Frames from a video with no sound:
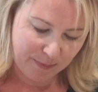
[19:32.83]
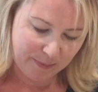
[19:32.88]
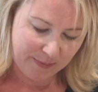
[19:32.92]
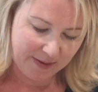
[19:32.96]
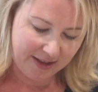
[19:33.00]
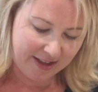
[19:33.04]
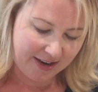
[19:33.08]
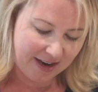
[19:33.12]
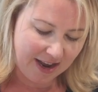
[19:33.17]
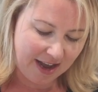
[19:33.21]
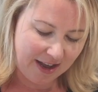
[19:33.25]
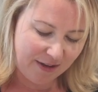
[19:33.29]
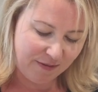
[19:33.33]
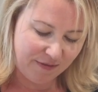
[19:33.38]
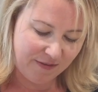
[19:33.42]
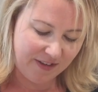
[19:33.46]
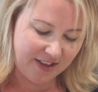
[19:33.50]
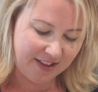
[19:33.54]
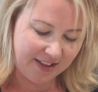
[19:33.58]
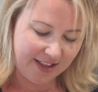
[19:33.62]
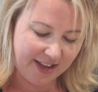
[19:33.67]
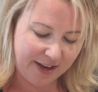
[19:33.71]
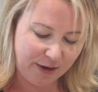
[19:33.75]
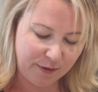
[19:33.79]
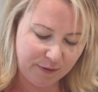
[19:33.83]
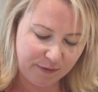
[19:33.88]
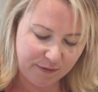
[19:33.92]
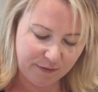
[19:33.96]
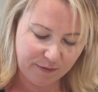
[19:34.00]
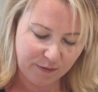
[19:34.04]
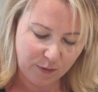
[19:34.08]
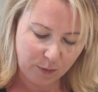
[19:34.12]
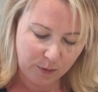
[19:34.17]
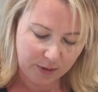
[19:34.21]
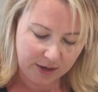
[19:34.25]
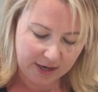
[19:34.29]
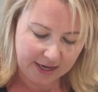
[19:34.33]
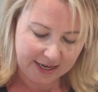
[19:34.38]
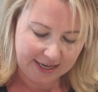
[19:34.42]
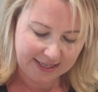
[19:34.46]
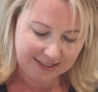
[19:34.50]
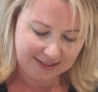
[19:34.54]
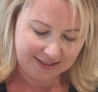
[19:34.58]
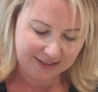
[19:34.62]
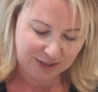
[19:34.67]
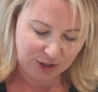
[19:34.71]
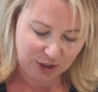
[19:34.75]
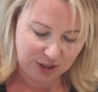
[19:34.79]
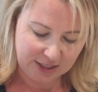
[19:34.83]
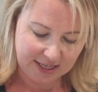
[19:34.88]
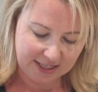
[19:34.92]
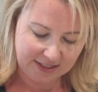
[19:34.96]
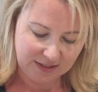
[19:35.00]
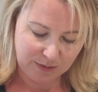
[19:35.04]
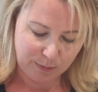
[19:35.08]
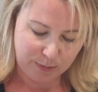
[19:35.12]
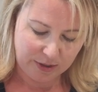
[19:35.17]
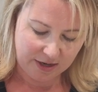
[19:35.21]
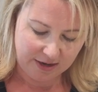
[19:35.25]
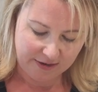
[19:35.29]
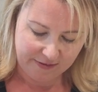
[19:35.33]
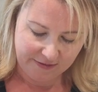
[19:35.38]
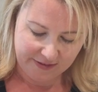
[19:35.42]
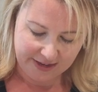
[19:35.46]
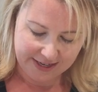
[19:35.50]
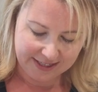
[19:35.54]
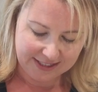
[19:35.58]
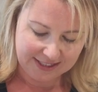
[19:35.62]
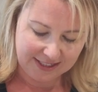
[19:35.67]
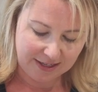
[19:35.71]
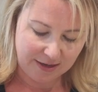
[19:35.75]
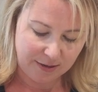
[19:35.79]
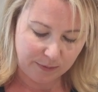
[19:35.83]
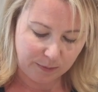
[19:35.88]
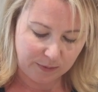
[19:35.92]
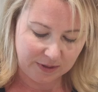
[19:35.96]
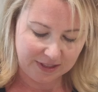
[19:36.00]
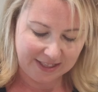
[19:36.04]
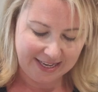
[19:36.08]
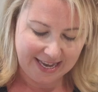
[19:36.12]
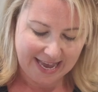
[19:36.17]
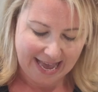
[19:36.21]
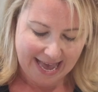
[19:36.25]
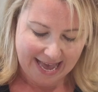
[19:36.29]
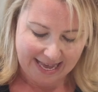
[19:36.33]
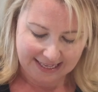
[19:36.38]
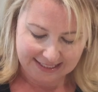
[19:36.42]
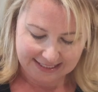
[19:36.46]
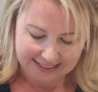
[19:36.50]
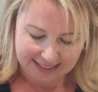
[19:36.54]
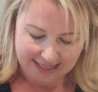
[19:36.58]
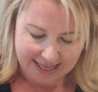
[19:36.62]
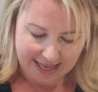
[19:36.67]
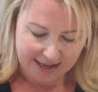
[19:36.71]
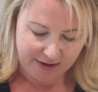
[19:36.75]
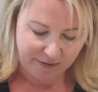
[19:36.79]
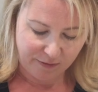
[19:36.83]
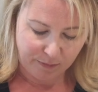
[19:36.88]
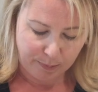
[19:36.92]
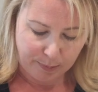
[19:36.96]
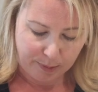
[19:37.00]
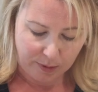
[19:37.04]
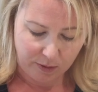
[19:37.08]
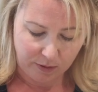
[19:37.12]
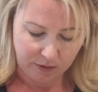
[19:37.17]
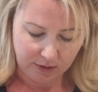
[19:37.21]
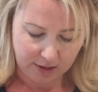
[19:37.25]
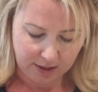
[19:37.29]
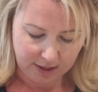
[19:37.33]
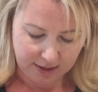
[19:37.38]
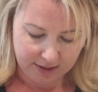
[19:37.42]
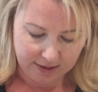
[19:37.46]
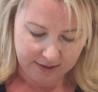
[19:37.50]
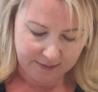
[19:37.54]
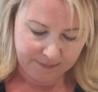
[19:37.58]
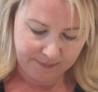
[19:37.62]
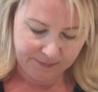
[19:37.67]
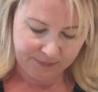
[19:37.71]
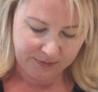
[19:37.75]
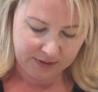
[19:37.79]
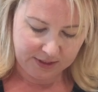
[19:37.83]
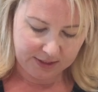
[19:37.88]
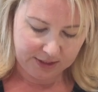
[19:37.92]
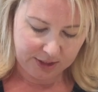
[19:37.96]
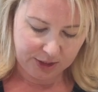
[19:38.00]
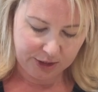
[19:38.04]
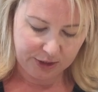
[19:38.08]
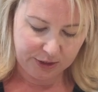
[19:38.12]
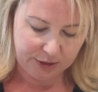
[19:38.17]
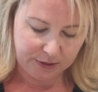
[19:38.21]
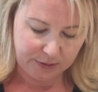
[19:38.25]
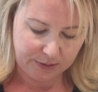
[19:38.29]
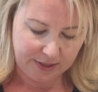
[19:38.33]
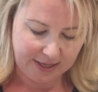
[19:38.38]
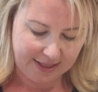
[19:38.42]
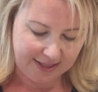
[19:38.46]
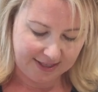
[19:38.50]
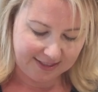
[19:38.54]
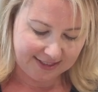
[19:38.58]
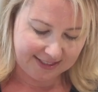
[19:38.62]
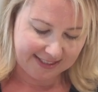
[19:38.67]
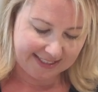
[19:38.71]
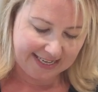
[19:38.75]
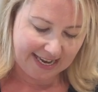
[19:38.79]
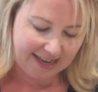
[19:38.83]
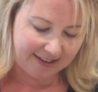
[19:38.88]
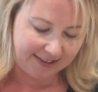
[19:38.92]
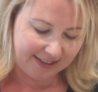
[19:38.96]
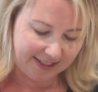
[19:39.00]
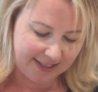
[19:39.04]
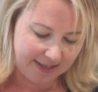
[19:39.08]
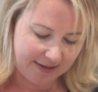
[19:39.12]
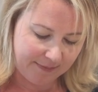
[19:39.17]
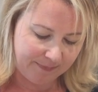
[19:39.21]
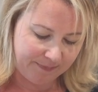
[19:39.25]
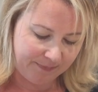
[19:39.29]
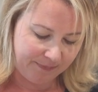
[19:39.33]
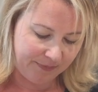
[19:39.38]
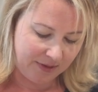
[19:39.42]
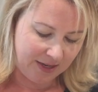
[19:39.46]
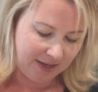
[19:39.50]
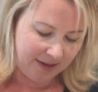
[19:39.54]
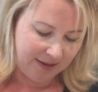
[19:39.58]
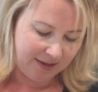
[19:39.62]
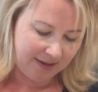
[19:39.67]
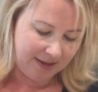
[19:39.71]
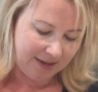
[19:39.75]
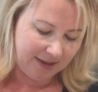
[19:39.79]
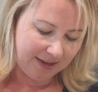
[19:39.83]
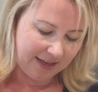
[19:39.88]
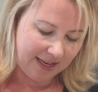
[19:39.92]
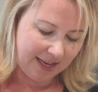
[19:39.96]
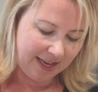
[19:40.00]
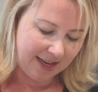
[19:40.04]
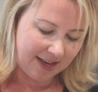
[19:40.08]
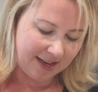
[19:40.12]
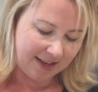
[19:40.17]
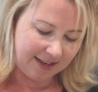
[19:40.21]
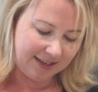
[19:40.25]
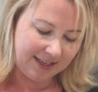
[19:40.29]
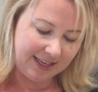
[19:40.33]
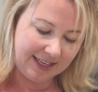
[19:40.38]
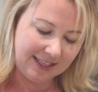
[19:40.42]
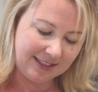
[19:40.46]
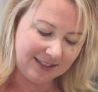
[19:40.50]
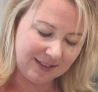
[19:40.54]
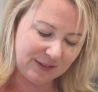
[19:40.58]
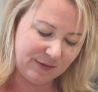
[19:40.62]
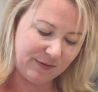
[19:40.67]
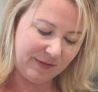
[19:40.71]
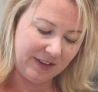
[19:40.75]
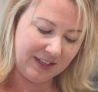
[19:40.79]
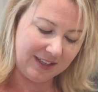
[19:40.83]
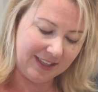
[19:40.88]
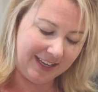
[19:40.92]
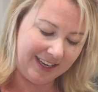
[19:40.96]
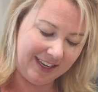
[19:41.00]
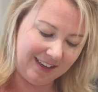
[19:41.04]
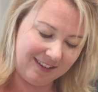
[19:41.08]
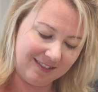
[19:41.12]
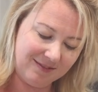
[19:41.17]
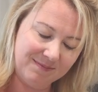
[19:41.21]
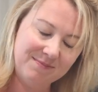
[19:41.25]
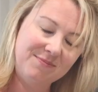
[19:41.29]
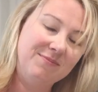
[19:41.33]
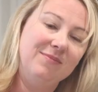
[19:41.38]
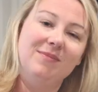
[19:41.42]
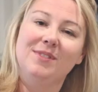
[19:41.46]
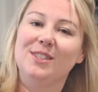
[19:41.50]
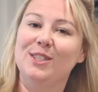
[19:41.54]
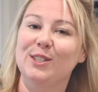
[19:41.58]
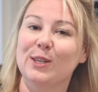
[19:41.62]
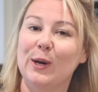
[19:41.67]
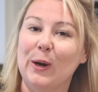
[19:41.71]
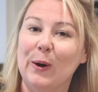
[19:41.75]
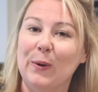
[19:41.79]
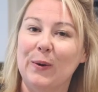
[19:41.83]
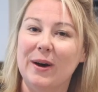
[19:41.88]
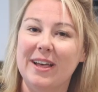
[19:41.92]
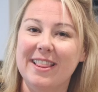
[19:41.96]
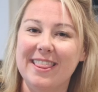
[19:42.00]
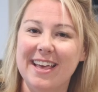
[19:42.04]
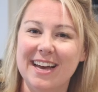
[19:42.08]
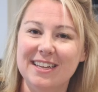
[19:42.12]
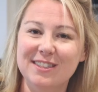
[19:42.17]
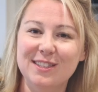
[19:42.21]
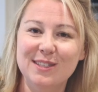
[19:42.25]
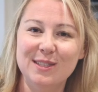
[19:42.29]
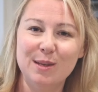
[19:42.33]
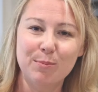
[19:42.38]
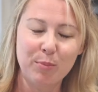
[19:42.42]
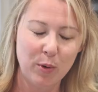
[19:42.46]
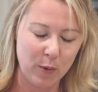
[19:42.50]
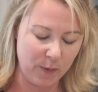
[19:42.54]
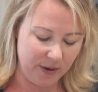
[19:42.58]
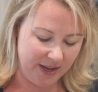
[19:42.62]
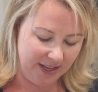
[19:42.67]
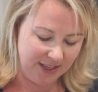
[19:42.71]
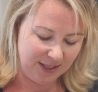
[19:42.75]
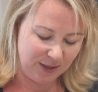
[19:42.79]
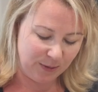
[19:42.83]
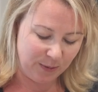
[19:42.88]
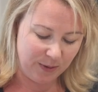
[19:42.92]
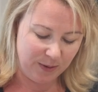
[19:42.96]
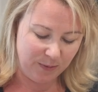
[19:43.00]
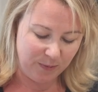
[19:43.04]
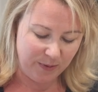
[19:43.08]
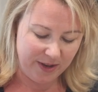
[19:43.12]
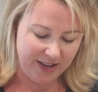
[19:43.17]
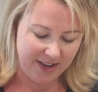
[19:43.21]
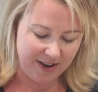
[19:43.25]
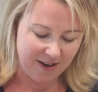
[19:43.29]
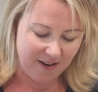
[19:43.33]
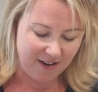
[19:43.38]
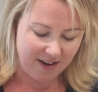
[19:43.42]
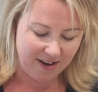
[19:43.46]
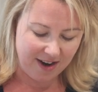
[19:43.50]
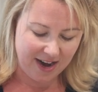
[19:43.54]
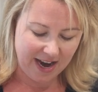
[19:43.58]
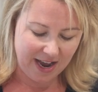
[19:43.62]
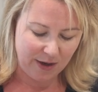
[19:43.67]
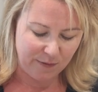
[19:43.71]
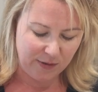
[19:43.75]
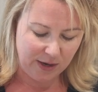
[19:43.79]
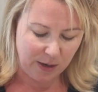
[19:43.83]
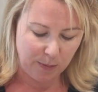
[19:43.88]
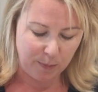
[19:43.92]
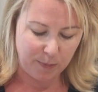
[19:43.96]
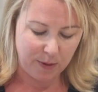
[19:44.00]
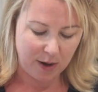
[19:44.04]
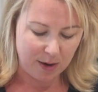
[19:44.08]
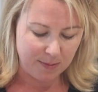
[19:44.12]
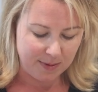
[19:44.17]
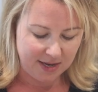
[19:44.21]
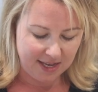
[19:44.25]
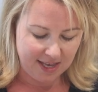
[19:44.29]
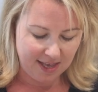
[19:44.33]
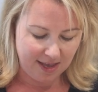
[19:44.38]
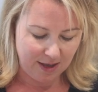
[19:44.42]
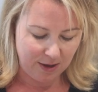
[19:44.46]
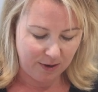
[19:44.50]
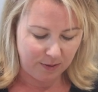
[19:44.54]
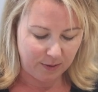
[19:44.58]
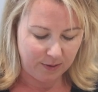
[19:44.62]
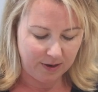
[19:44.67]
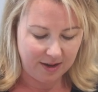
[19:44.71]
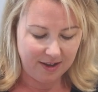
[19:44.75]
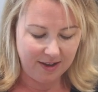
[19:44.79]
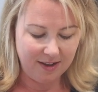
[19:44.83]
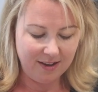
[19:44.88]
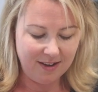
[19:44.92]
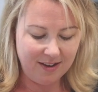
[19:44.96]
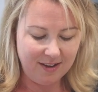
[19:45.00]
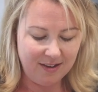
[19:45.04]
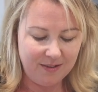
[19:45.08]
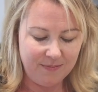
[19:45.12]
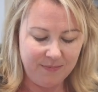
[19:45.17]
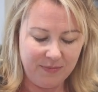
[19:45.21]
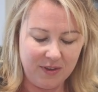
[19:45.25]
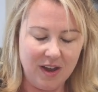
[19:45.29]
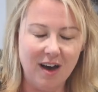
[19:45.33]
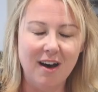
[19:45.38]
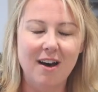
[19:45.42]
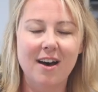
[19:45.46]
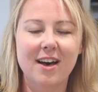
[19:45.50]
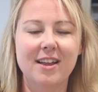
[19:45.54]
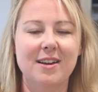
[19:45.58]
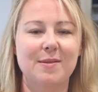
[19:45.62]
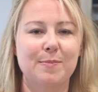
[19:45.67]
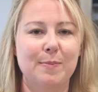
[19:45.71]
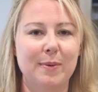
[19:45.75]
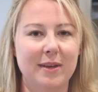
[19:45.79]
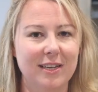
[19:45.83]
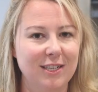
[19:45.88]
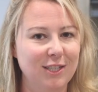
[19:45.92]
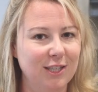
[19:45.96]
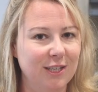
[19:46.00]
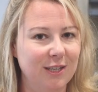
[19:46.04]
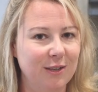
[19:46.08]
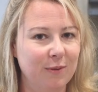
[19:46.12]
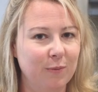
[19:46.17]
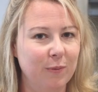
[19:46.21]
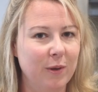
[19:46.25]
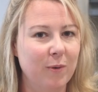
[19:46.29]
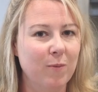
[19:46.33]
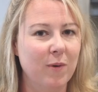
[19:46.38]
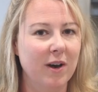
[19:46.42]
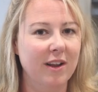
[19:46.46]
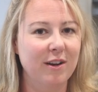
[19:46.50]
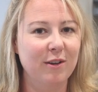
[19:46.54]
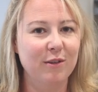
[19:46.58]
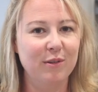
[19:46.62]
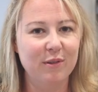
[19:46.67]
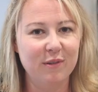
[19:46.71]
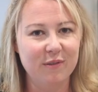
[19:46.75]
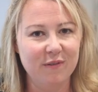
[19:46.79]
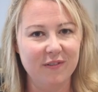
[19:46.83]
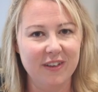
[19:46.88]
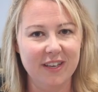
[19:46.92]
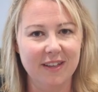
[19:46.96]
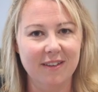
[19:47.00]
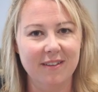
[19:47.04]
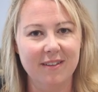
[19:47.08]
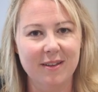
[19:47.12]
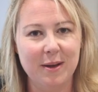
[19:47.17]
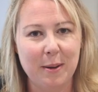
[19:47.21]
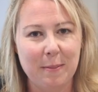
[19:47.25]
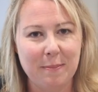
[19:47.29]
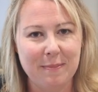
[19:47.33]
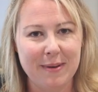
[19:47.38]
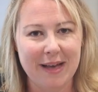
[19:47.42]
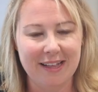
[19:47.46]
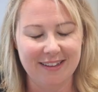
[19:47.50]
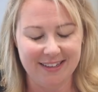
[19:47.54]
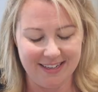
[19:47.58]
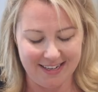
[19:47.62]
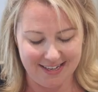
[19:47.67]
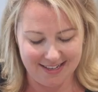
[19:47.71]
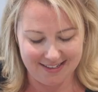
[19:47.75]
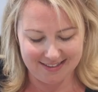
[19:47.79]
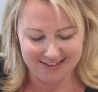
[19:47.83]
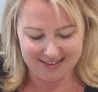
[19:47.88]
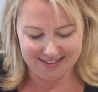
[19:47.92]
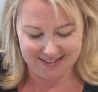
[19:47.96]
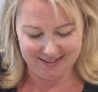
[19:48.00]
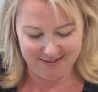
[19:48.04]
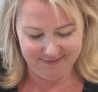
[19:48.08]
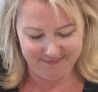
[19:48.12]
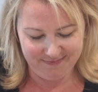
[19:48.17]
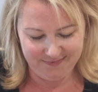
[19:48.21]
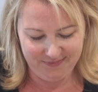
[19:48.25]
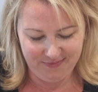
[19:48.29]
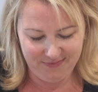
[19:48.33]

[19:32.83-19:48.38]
But I feel like 4 is just perfect, and it really adds a lot of bulk to the salad, and it's filling. So that's the point. When we are having a barbecue on a budget, we want to fill bellies.